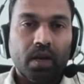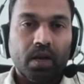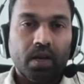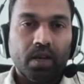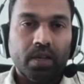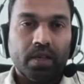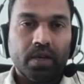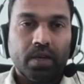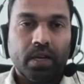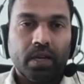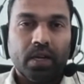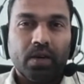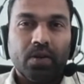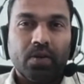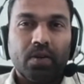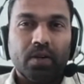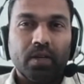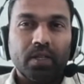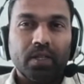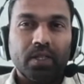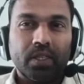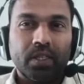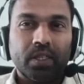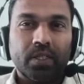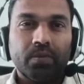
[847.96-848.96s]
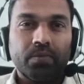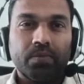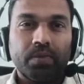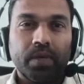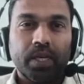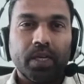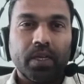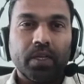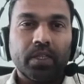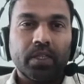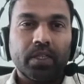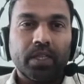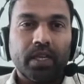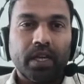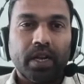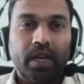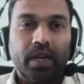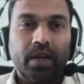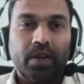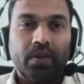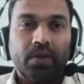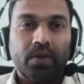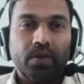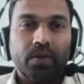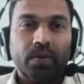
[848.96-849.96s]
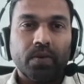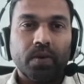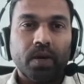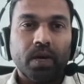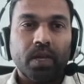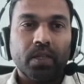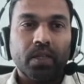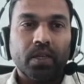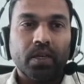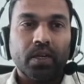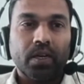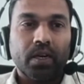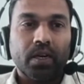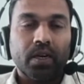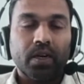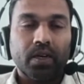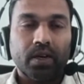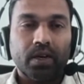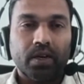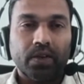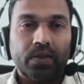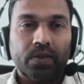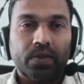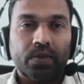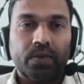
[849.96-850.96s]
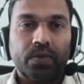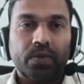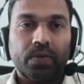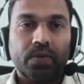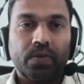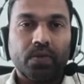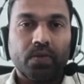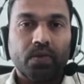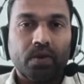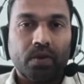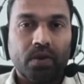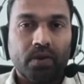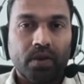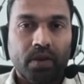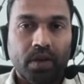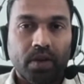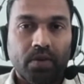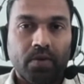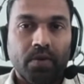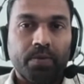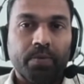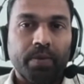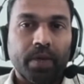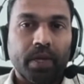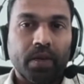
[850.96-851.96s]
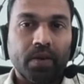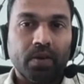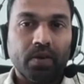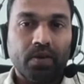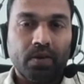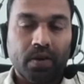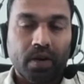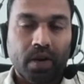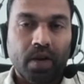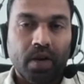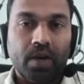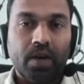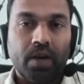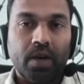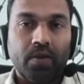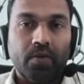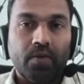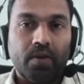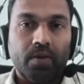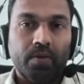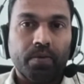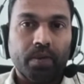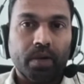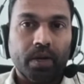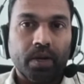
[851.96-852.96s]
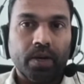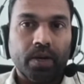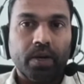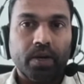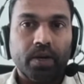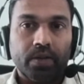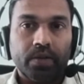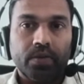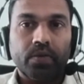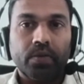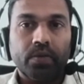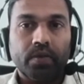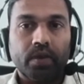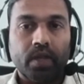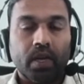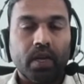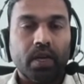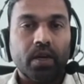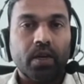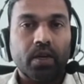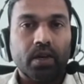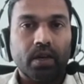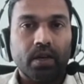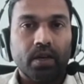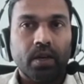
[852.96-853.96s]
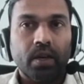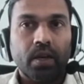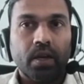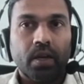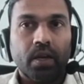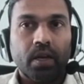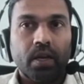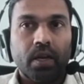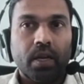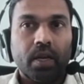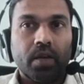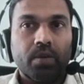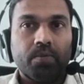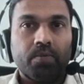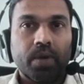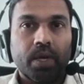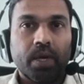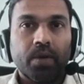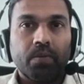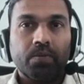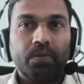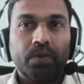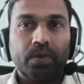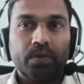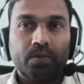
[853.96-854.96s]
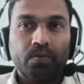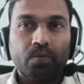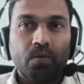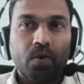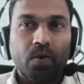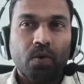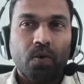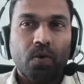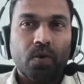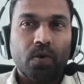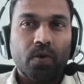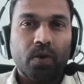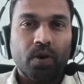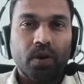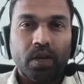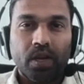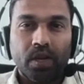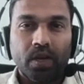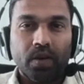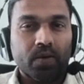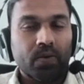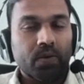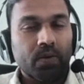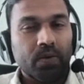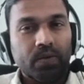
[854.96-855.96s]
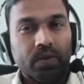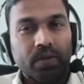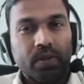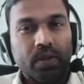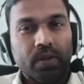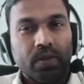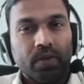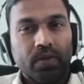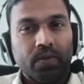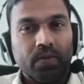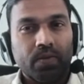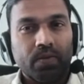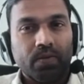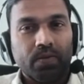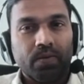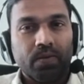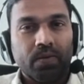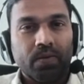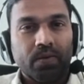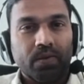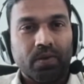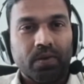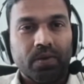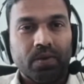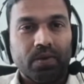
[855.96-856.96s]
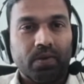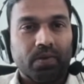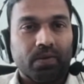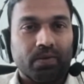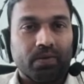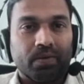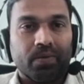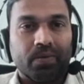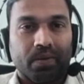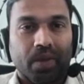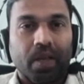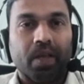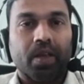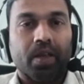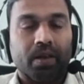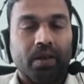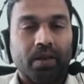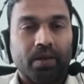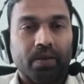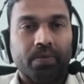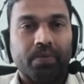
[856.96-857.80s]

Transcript: The technology is being shared to other countries or developing or underdeveloped countries so that it becomes more inclusive and